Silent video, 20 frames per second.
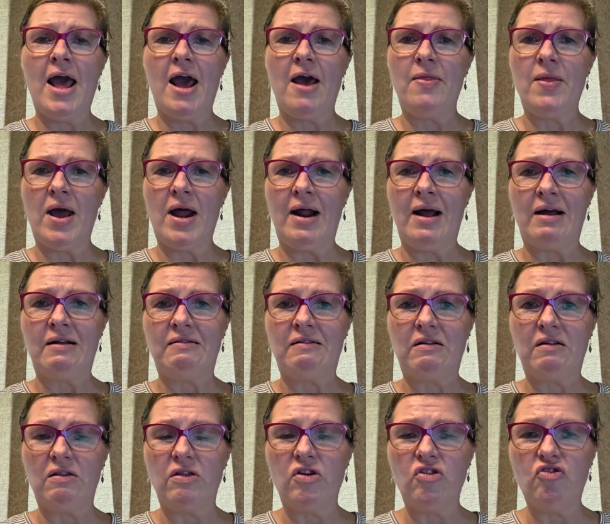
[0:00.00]
and that adds
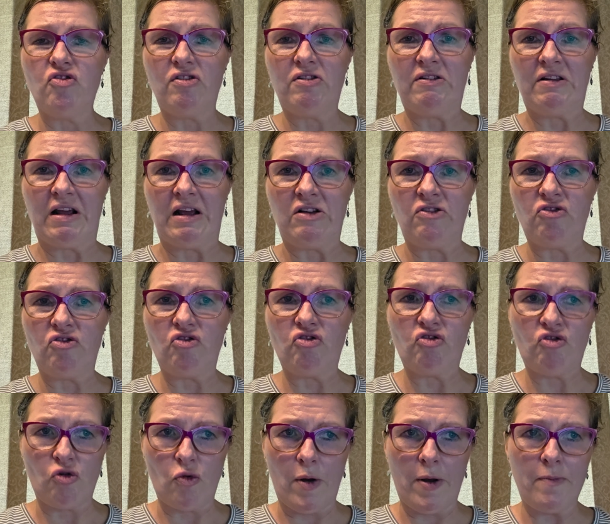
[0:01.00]
a delicious
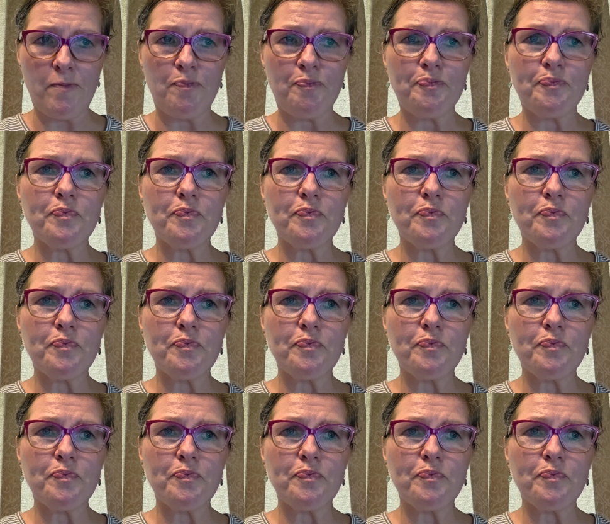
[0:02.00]
taste to it.